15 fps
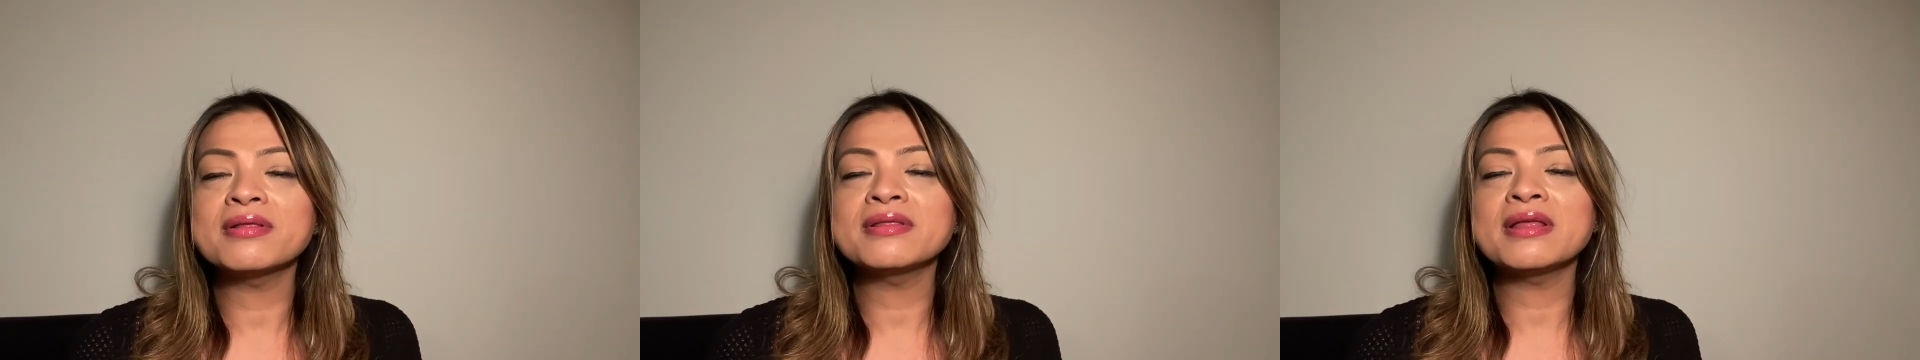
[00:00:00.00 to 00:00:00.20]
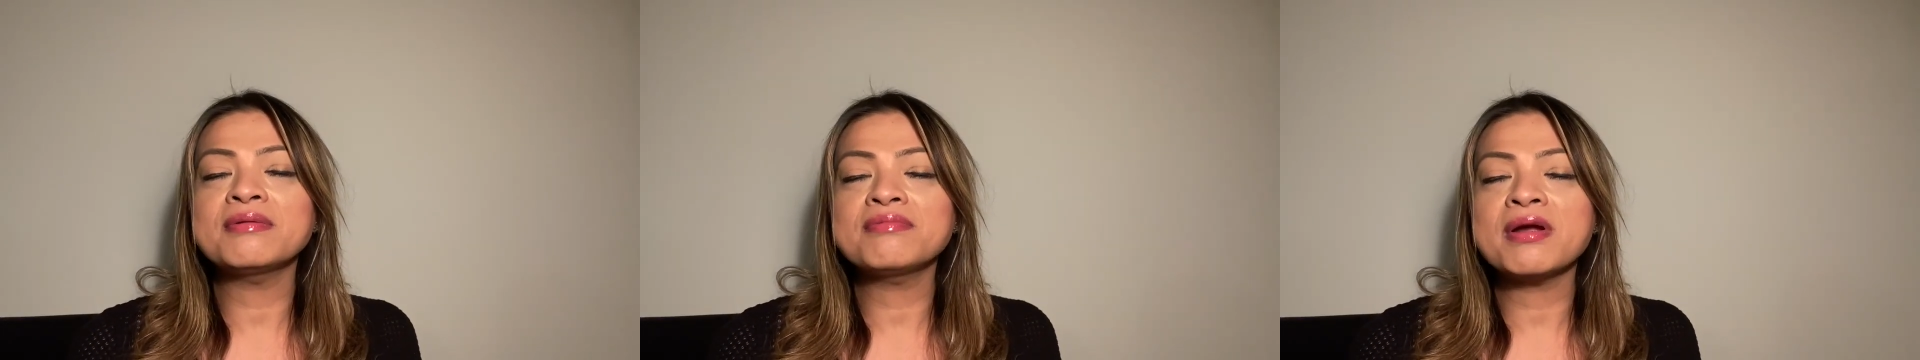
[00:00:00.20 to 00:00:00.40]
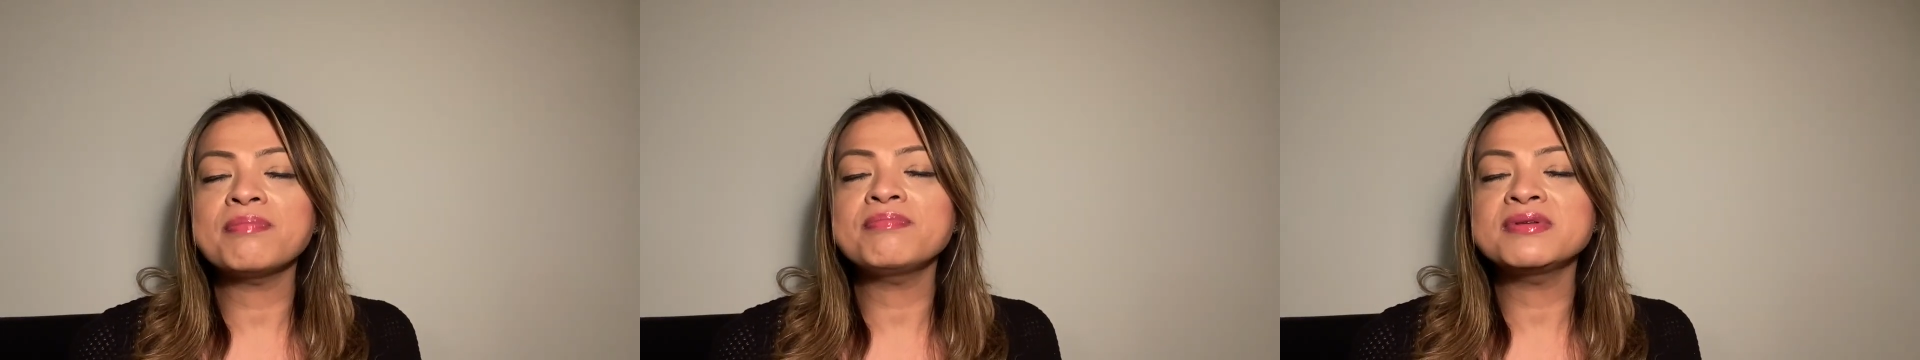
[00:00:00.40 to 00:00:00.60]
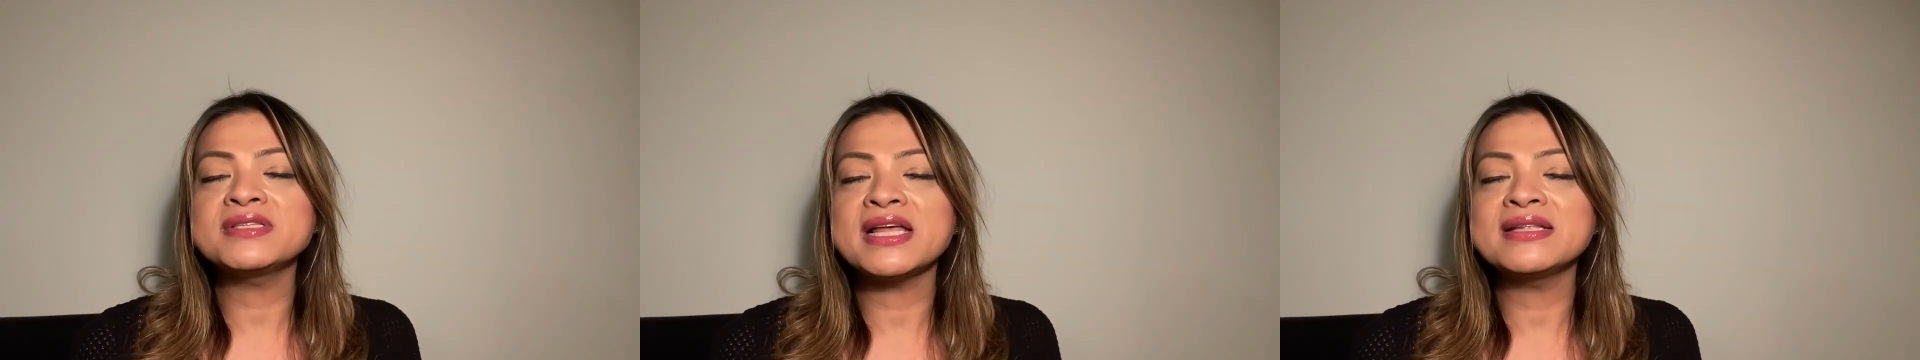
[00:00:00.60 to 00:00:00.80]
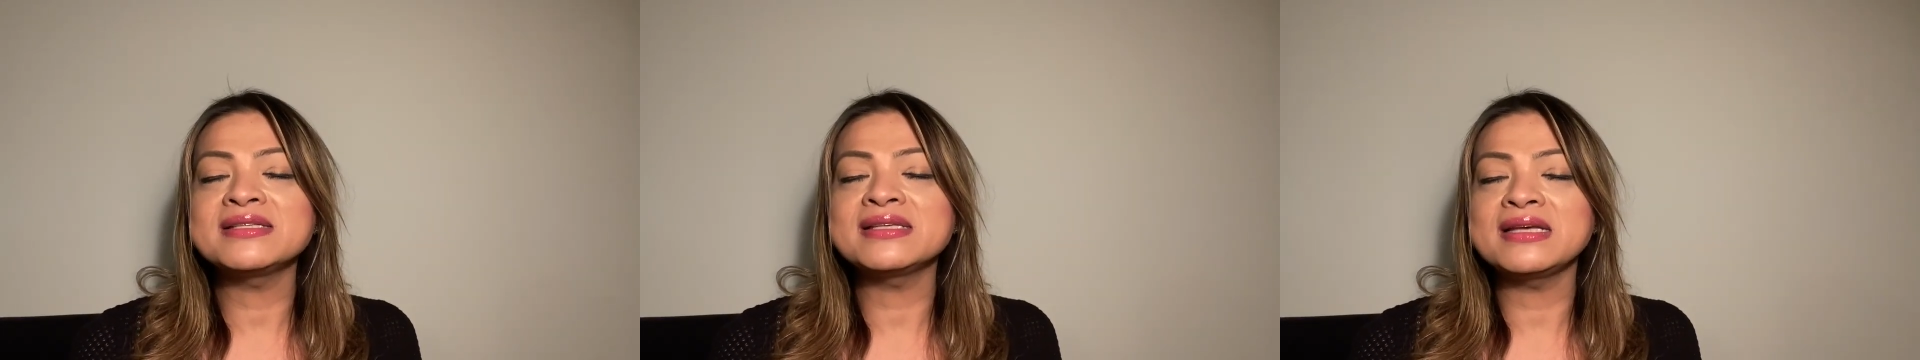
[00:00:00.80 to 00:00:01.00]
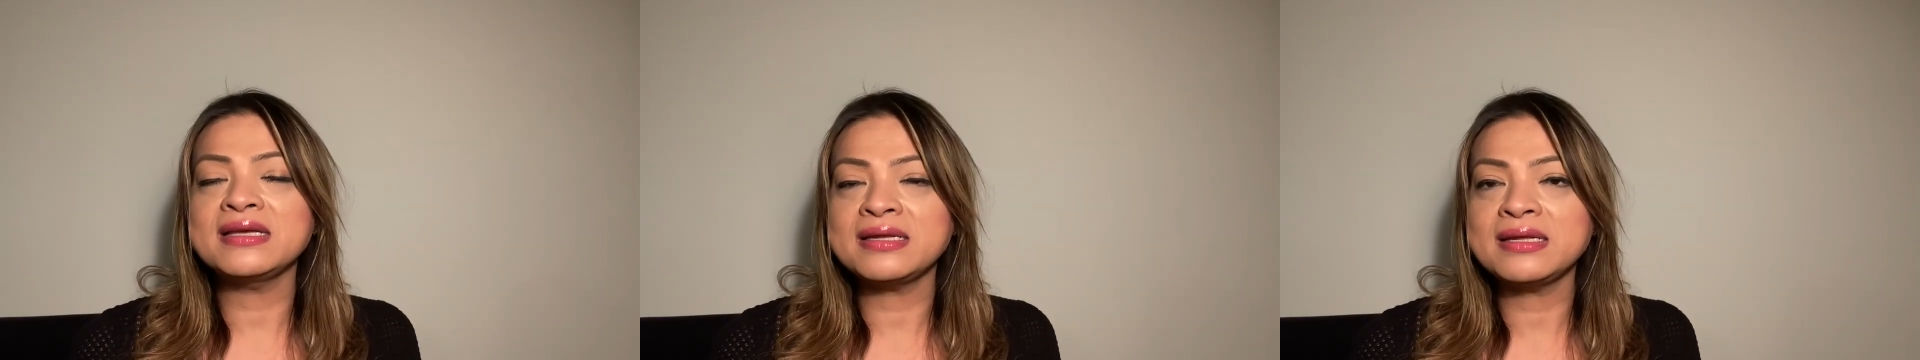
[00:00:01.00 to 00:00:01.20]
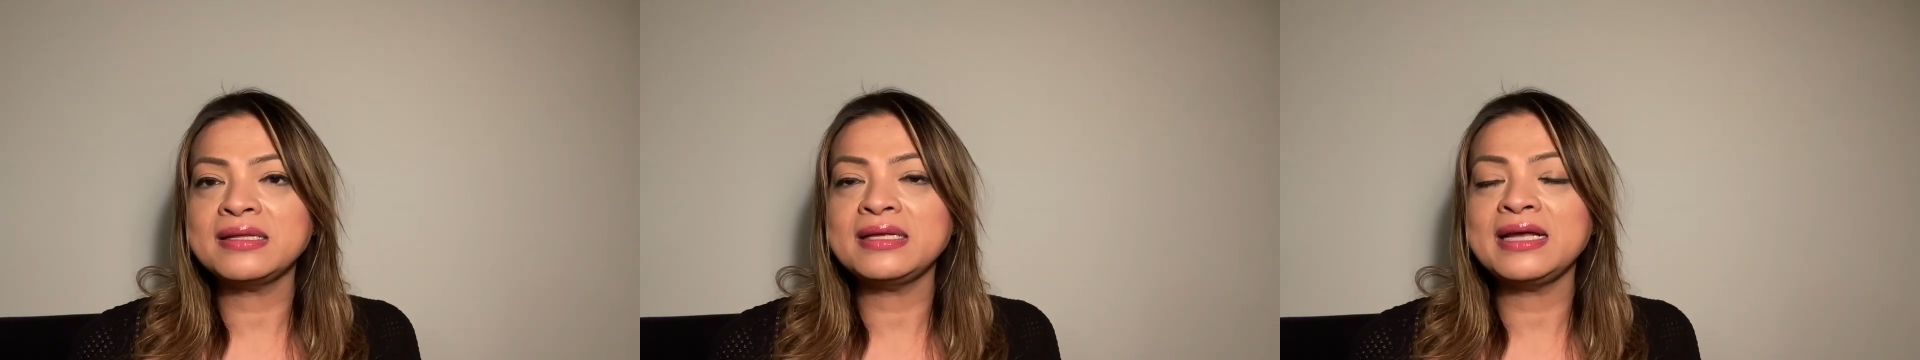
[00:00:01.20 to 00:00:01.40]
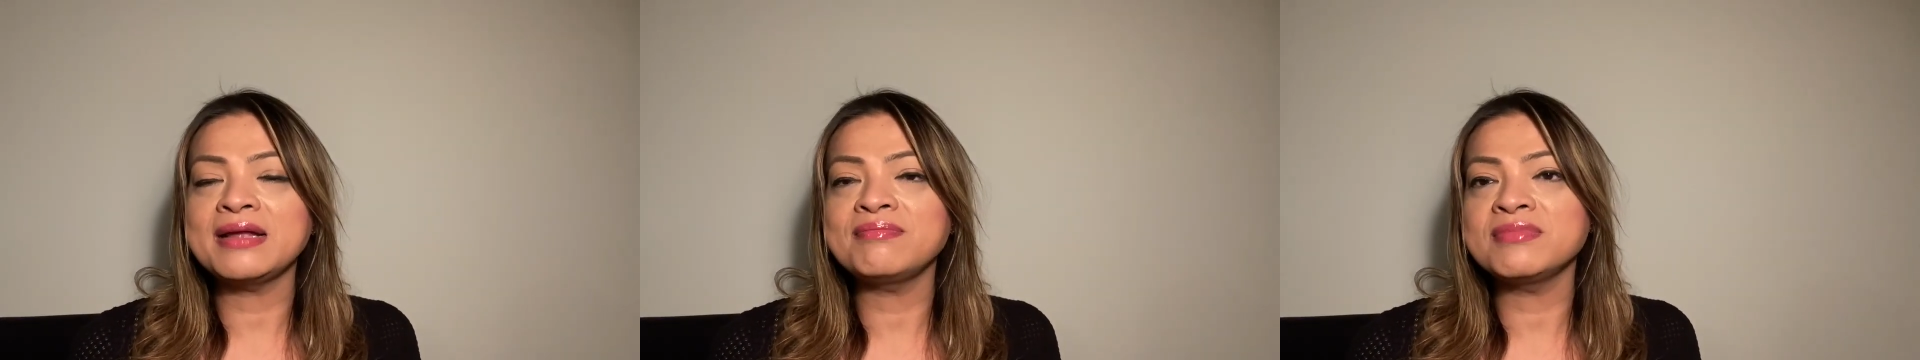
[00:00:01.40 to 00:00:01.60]
that represents
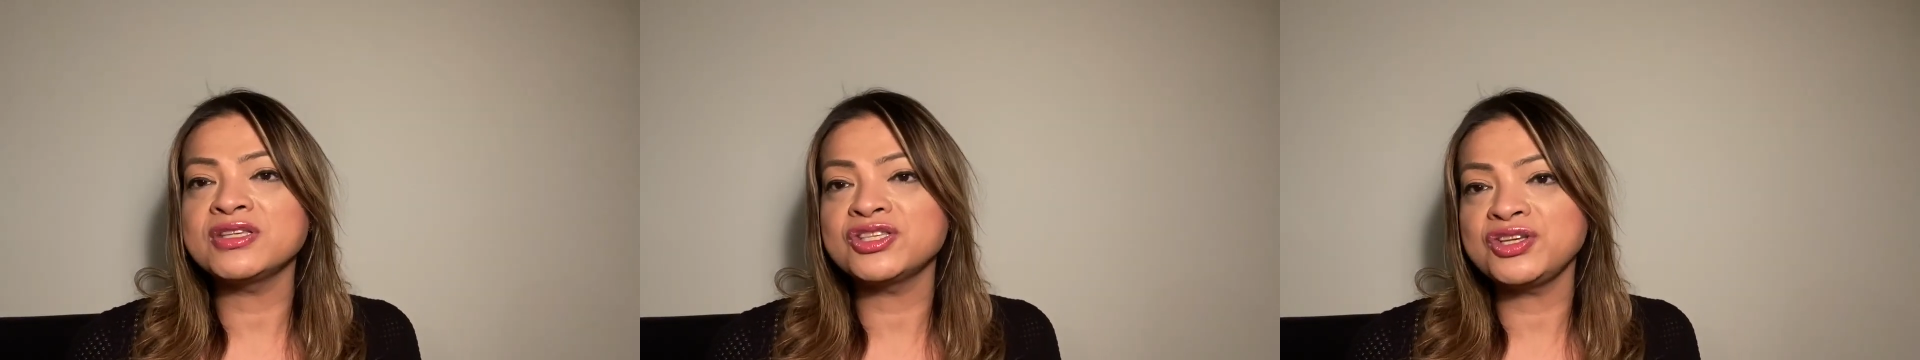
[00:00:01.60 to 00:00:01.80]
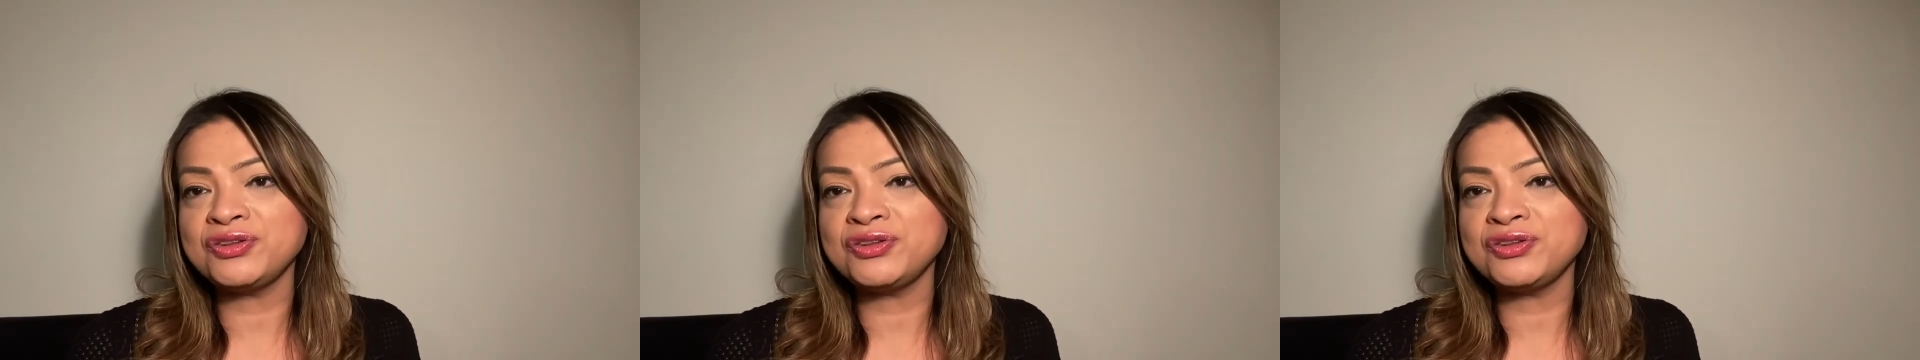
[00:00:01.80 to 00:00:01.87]
Italy at Miss